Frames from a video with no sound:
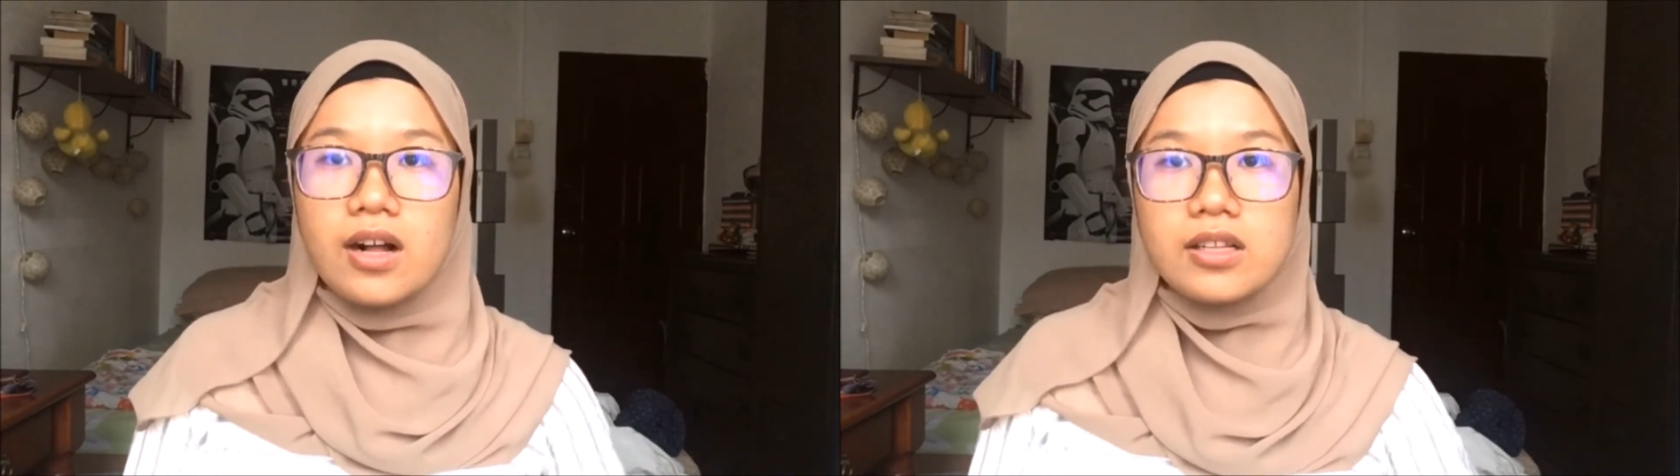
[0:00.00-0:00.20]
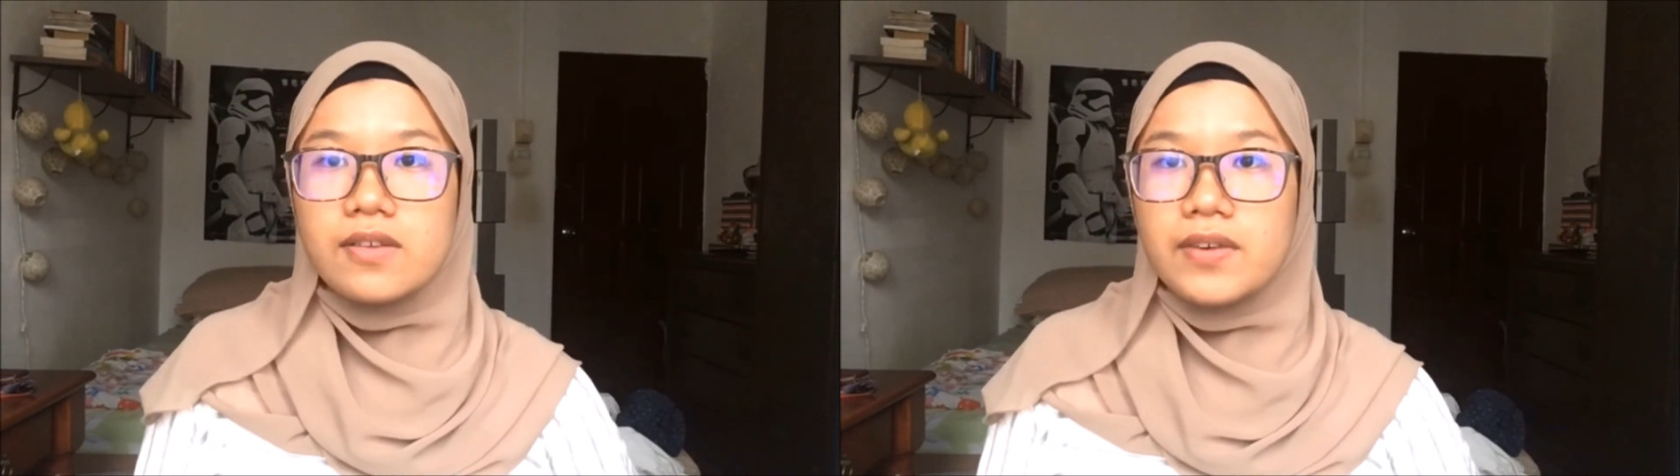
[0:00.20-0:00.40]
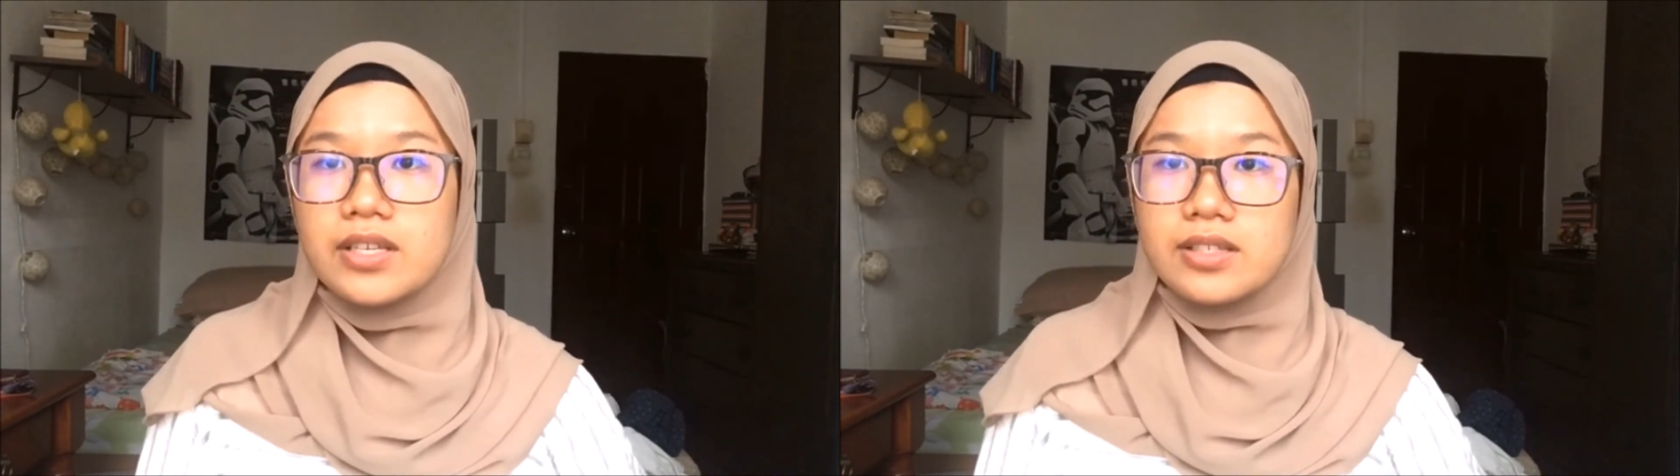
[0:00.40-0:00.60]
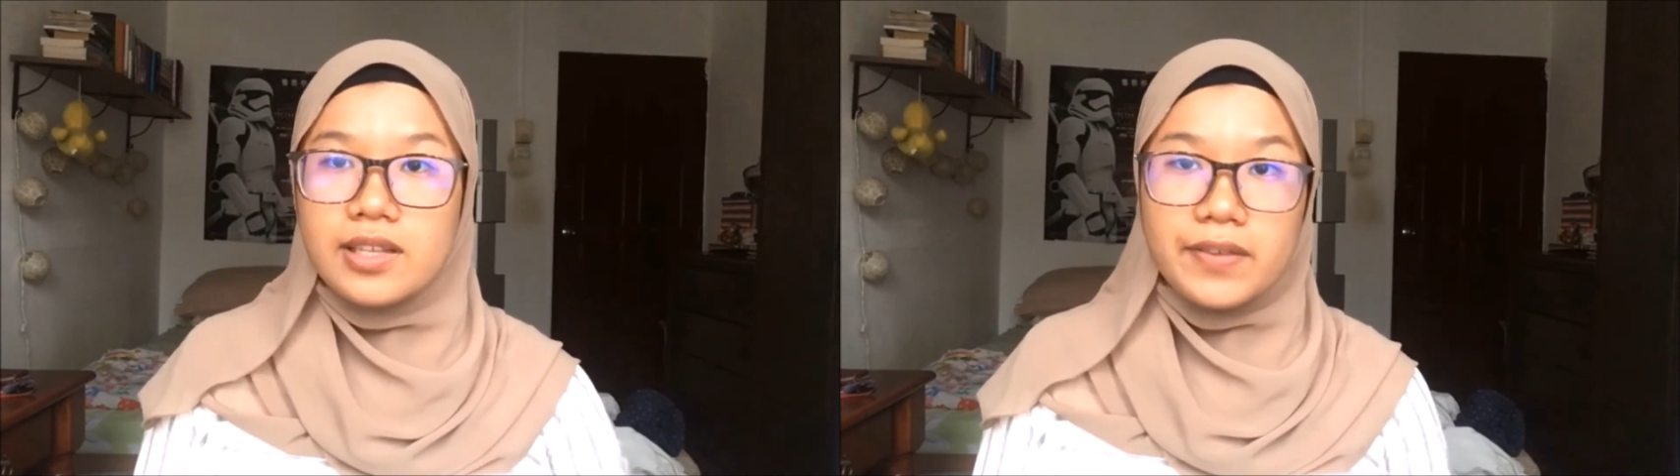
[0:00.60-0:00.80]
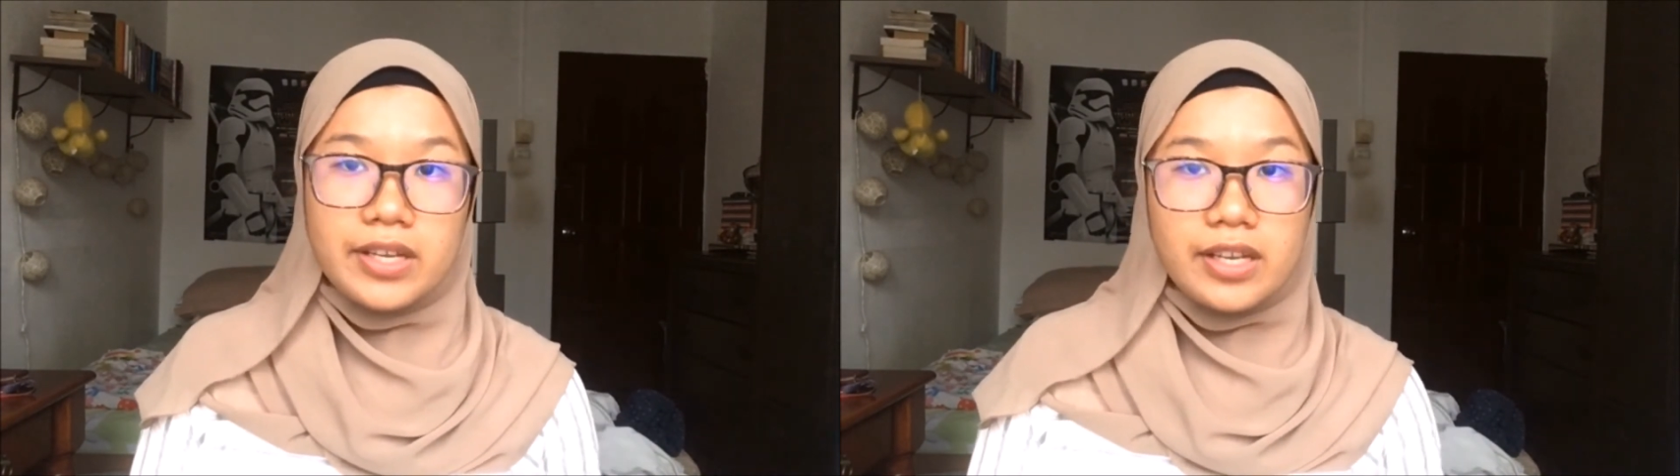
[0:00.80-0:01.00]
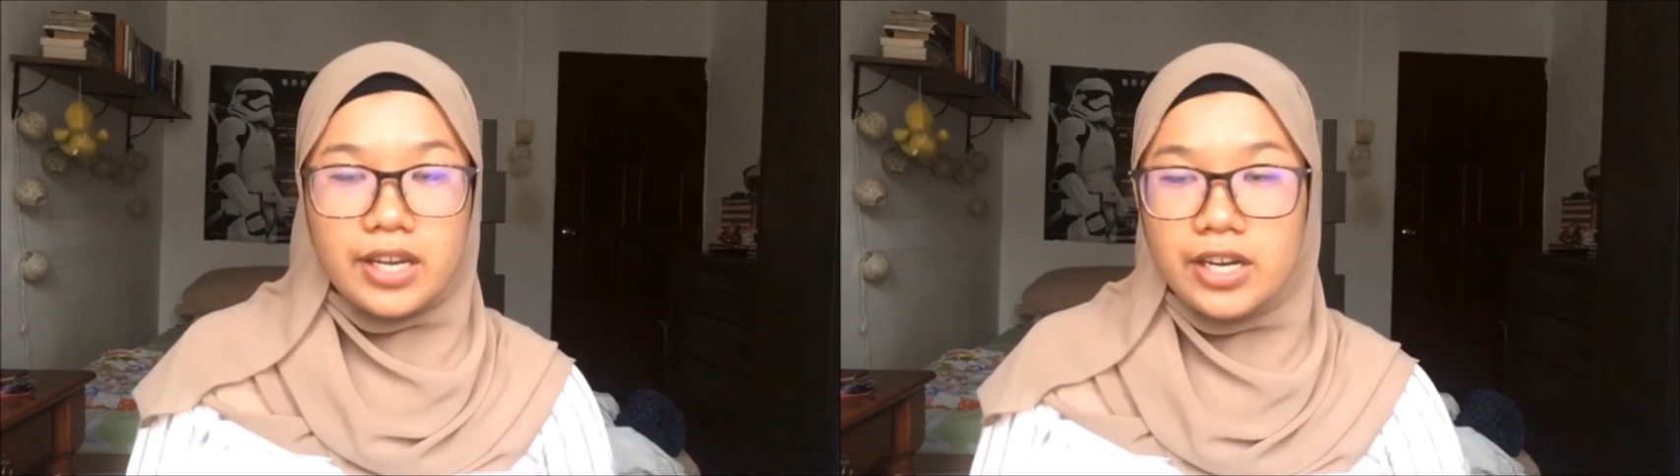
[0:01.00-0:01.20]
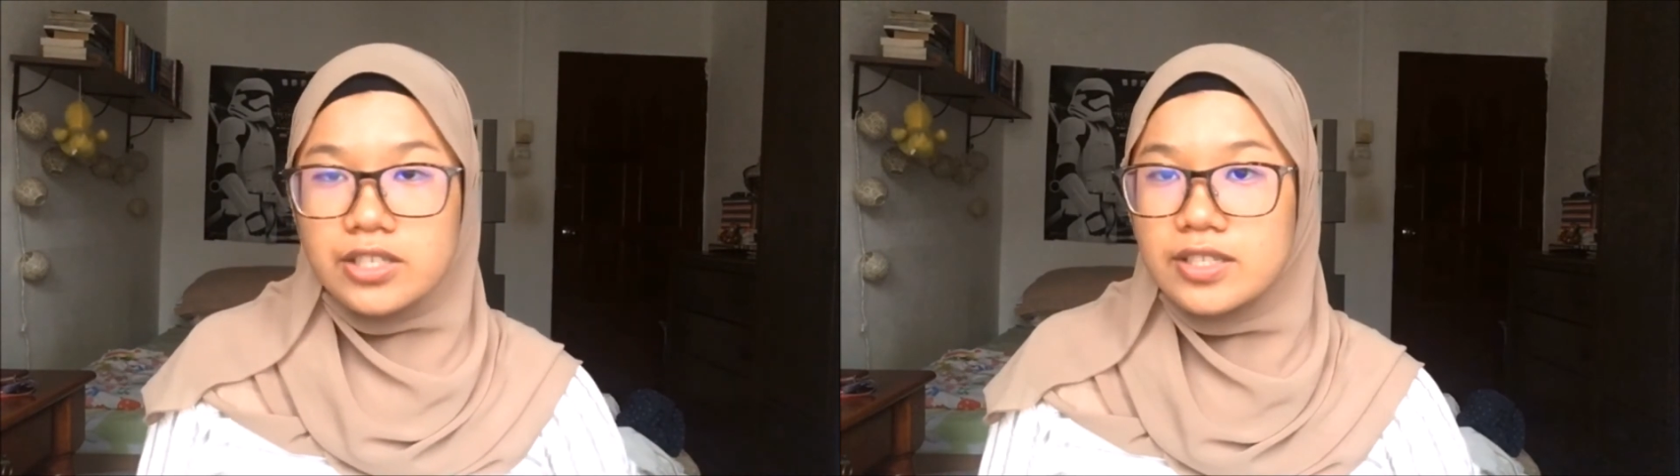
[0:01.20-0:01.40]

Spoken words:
all of us living here,